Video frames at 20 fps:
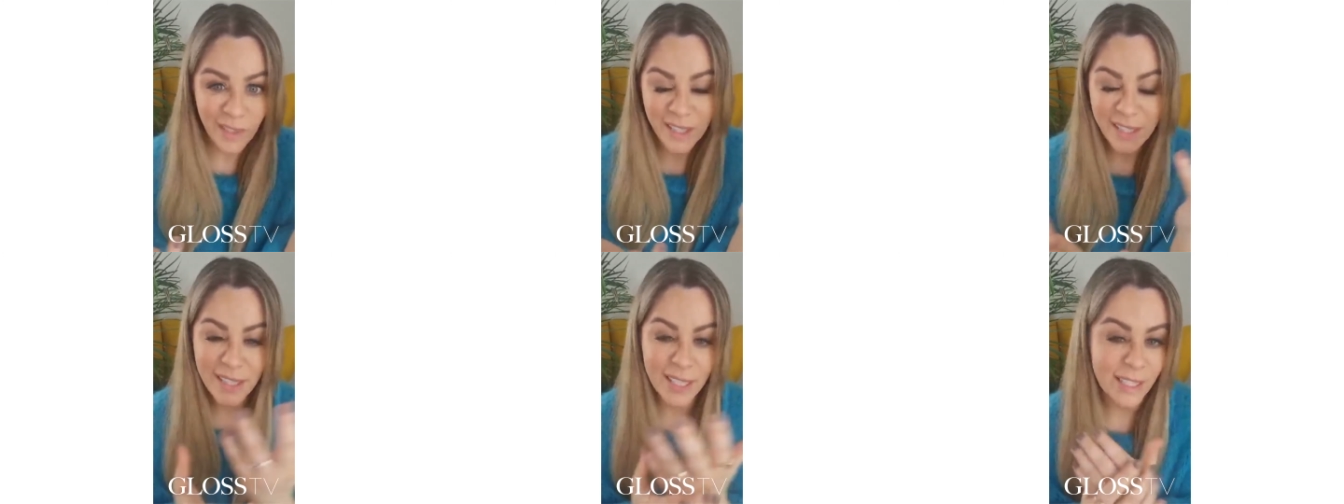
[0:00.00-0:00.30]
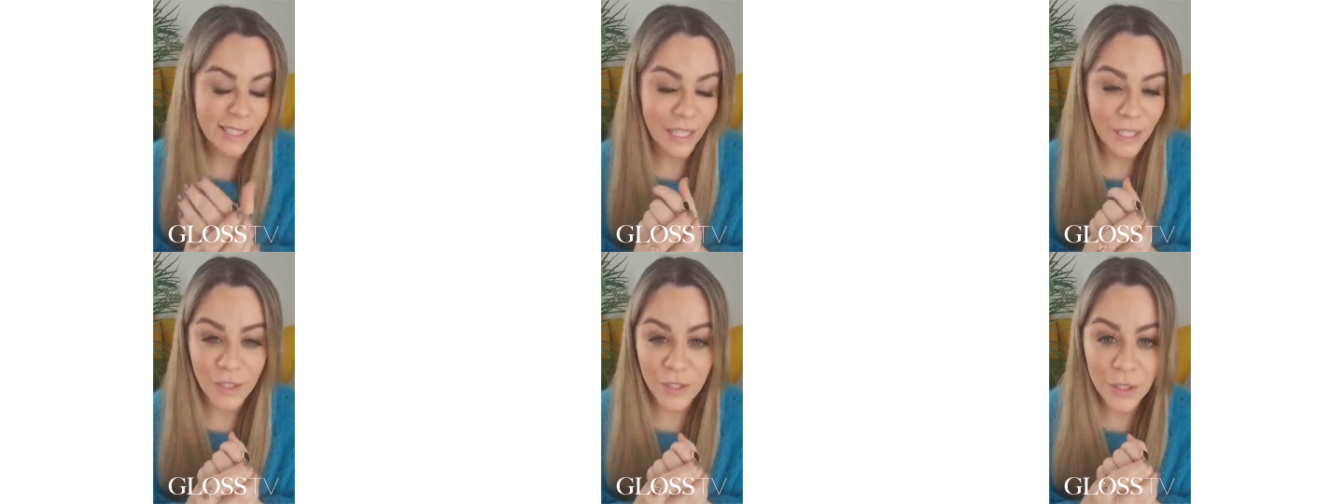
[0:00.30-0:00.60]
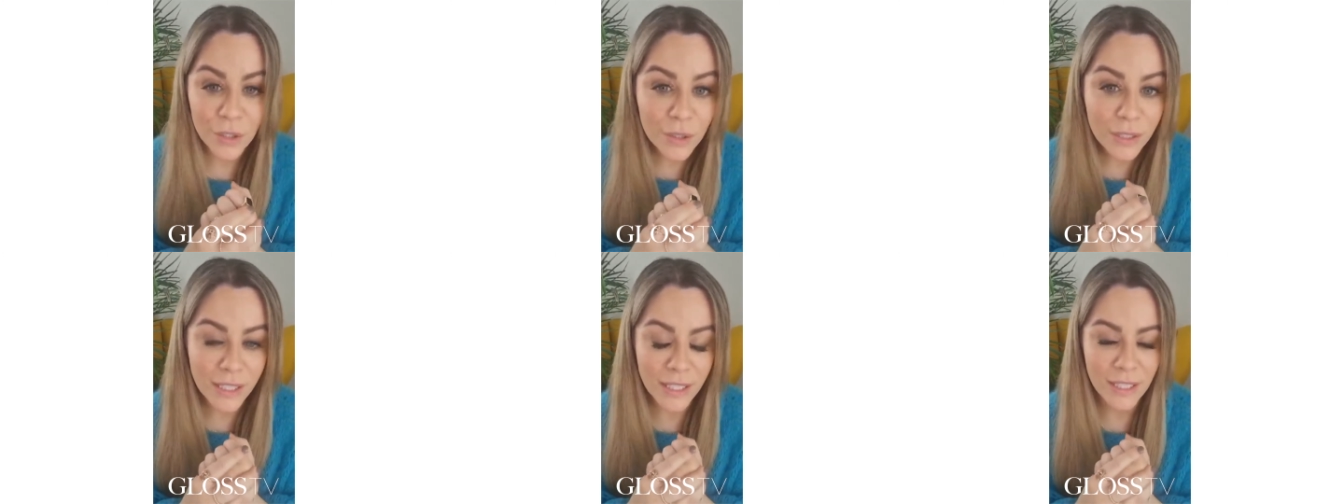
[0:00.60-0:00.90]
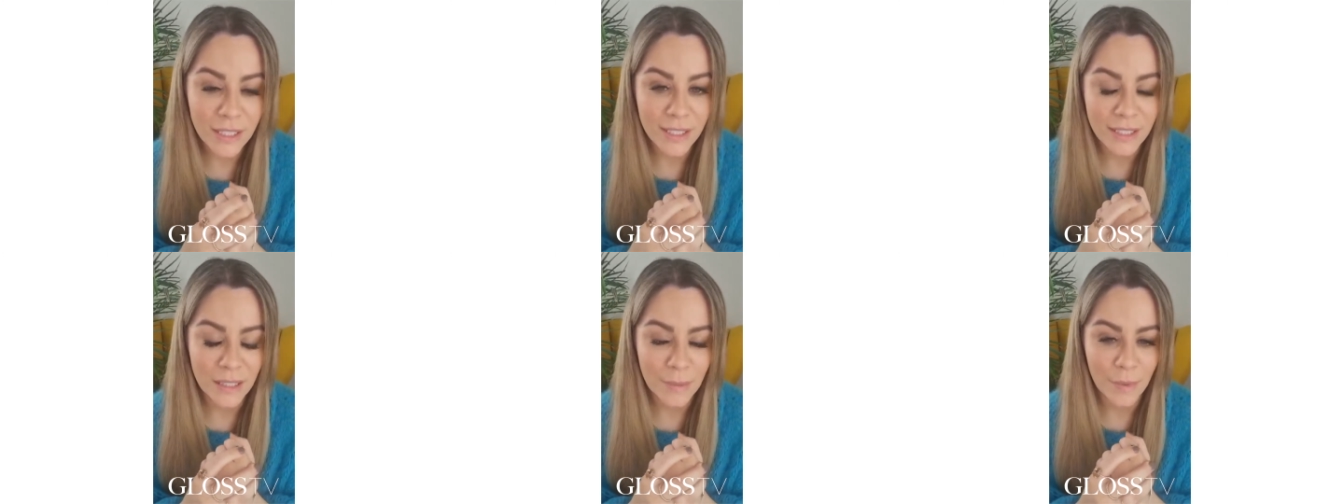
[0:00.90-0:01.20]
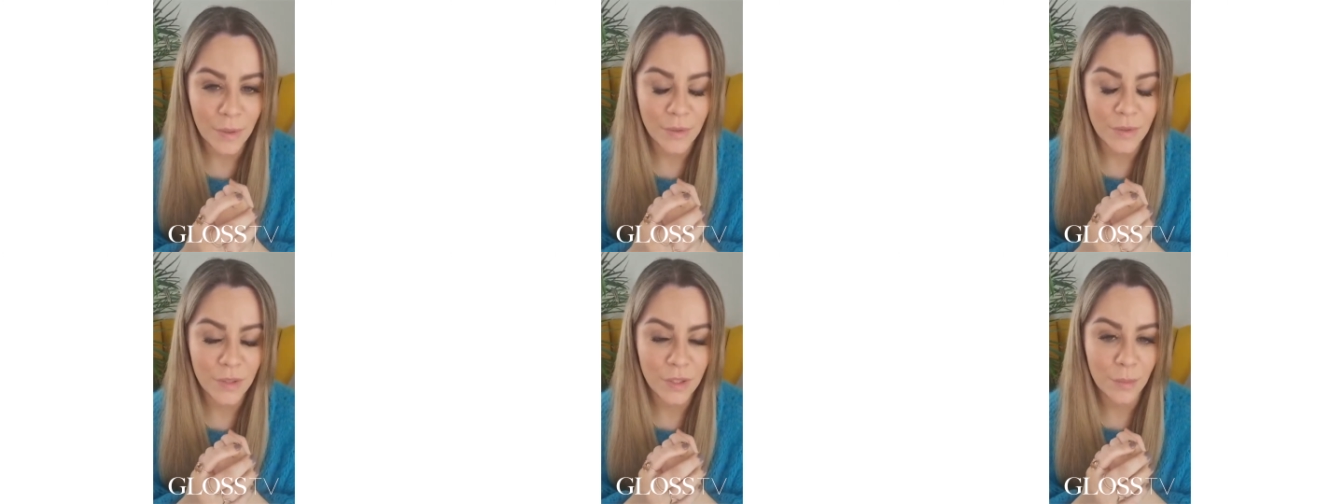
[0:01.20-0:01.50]
skincare toolkit, I
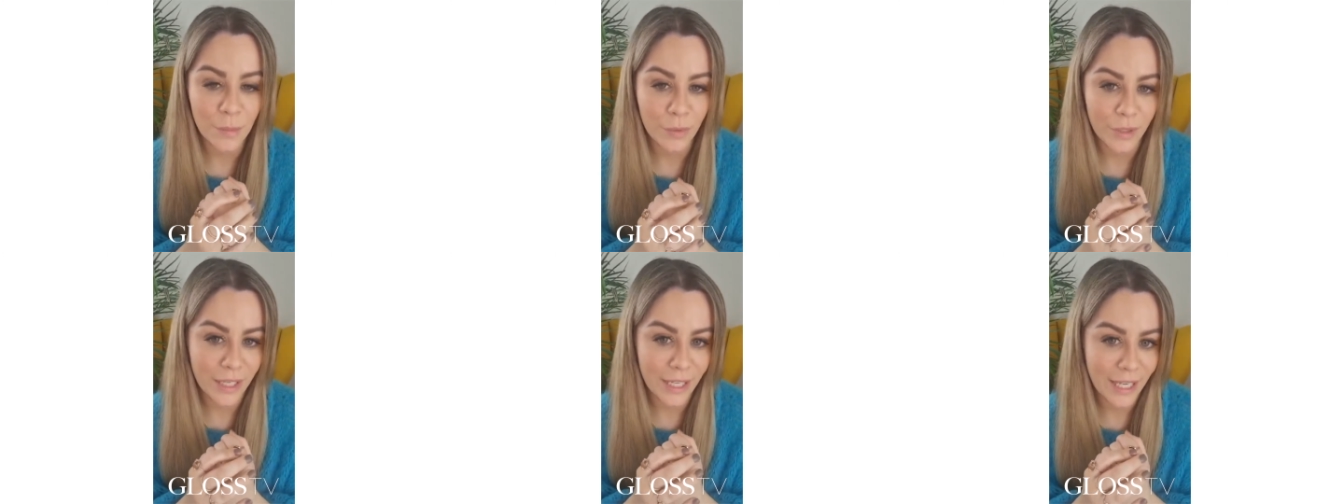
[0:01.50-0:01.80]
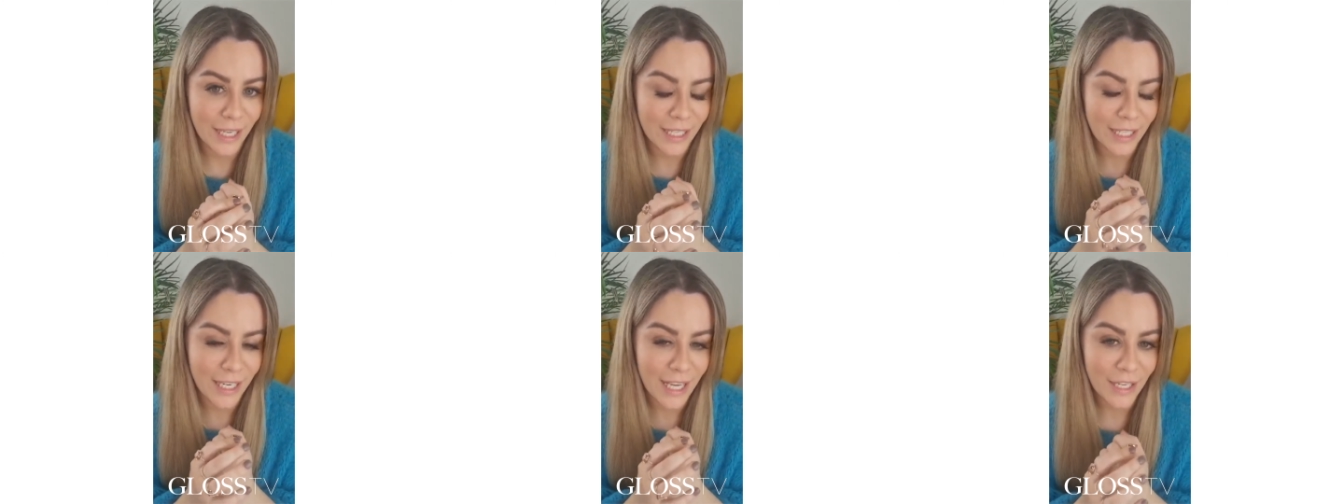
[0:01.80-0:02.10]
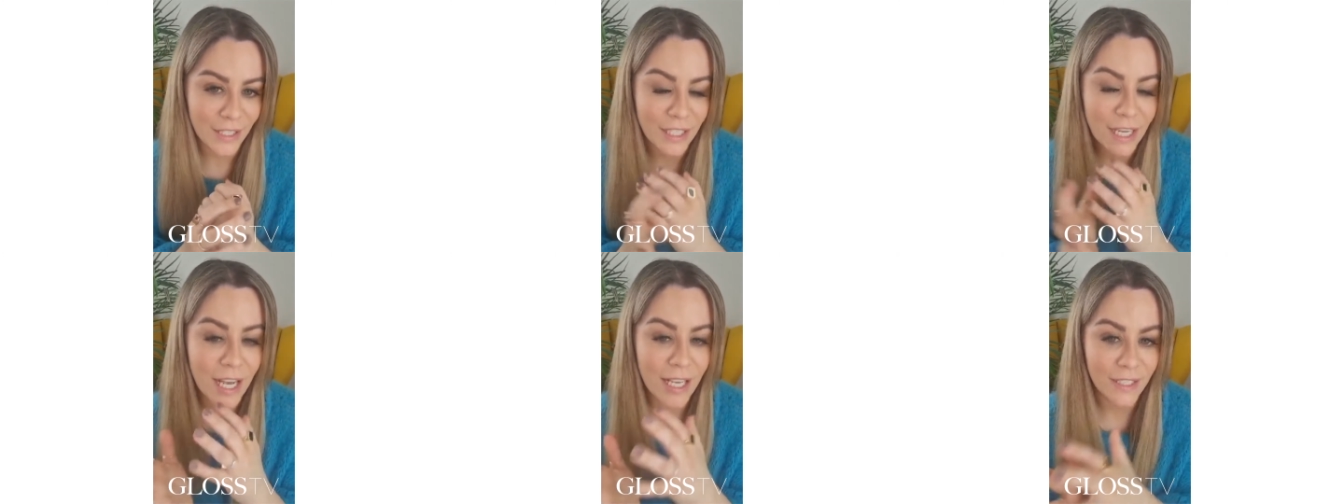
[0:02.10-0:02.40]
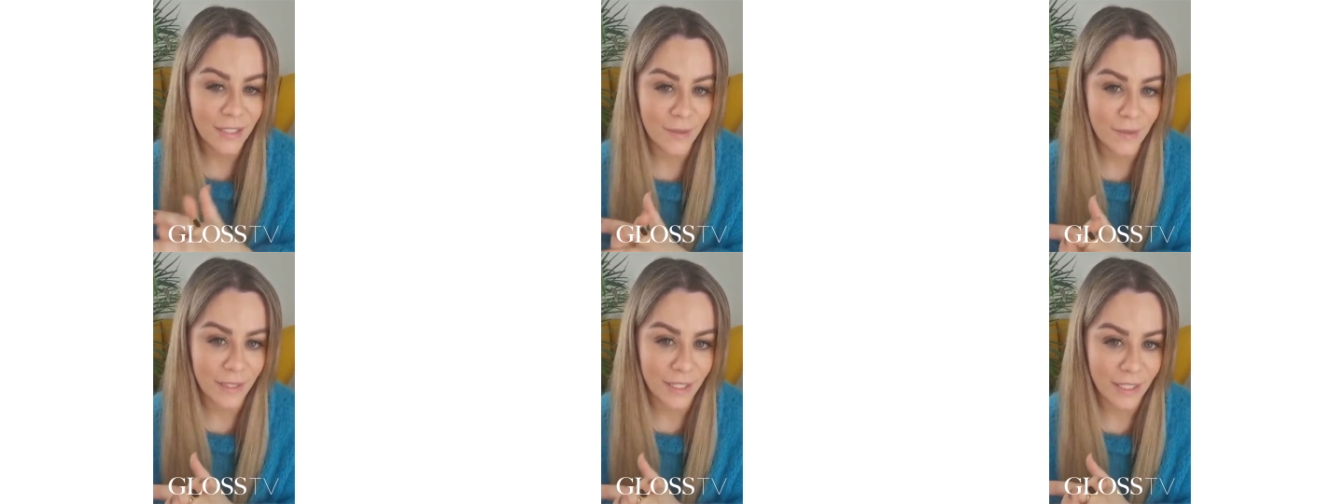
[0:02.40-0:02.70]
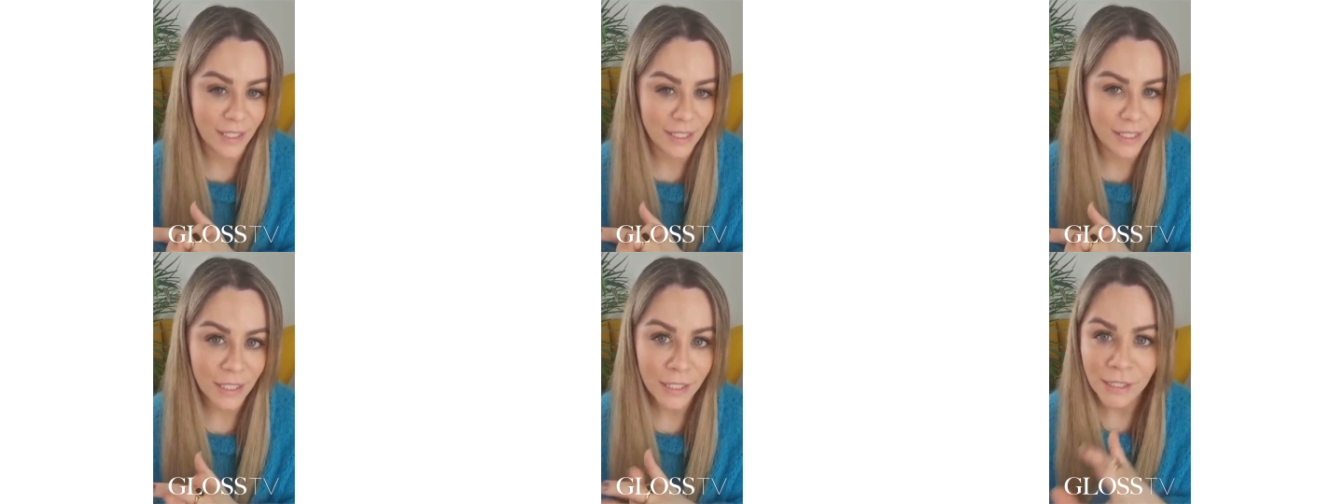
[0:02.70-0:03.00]
suppose, to bring in and out as you need
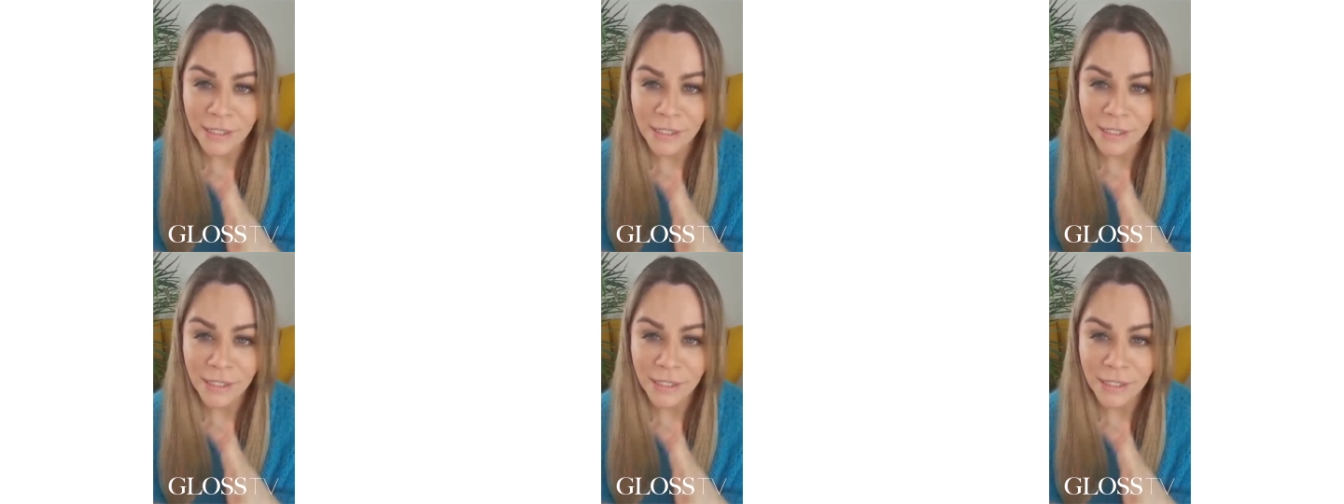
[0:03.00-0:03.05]
it.